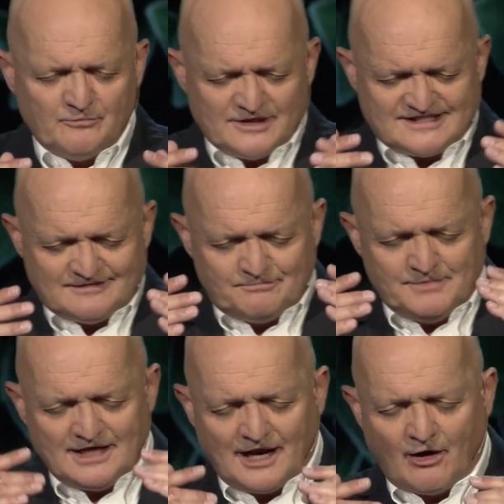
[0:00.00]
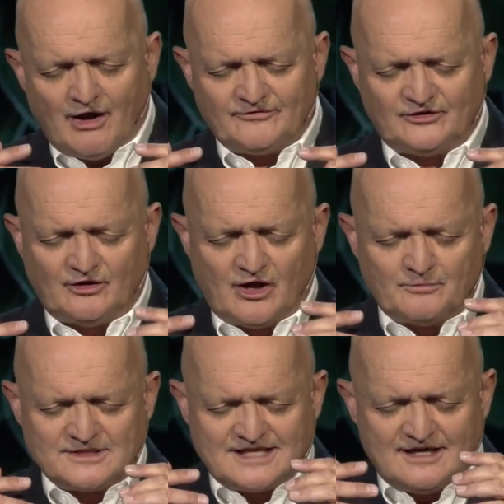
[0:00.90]
and we submit our lives to God
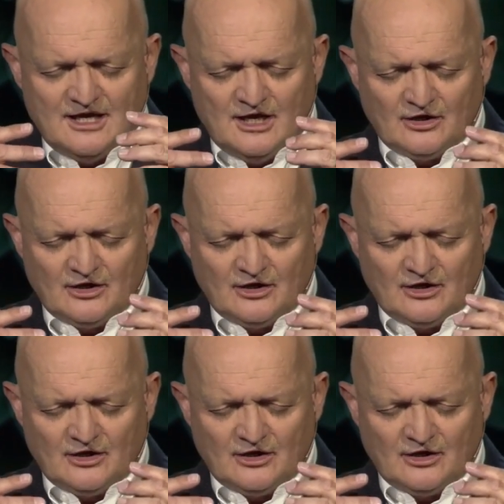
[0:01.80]
and we say,